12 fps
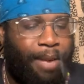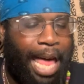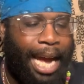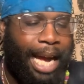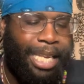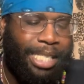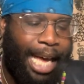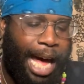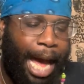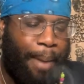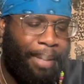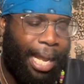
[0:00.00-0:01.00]
like a
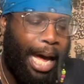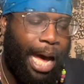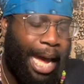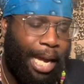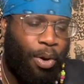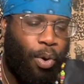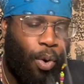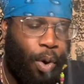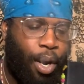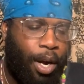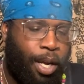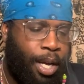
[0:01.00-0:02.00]
timeline
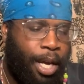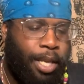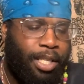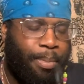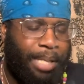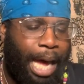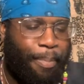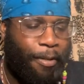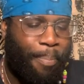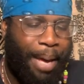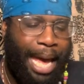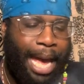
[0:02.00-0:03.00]
or some type of
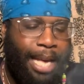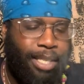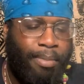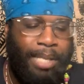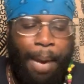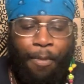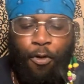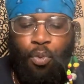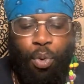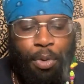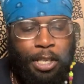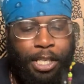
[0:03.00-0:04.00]
pain, some type of
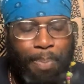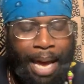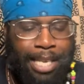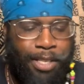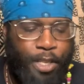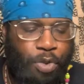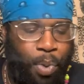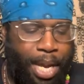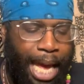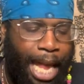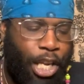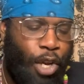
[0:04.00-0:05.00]
wounded space this
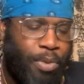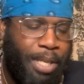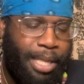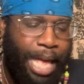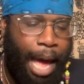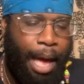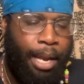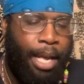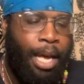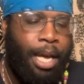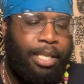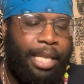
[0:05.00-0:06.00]
week, and using that
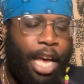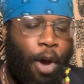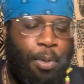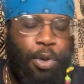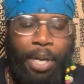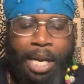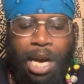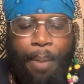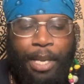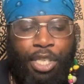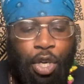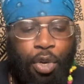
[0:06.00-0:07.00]
to help you to come
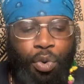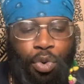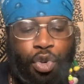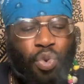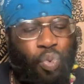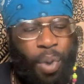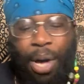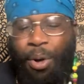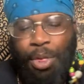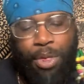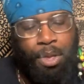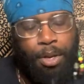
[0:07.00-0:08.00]
into new
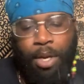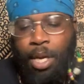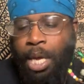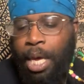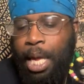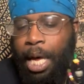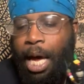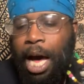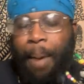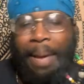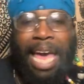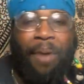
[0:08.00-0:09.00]
wealth.
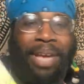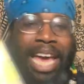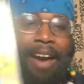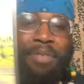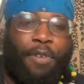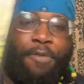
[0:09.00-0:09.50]
And we have the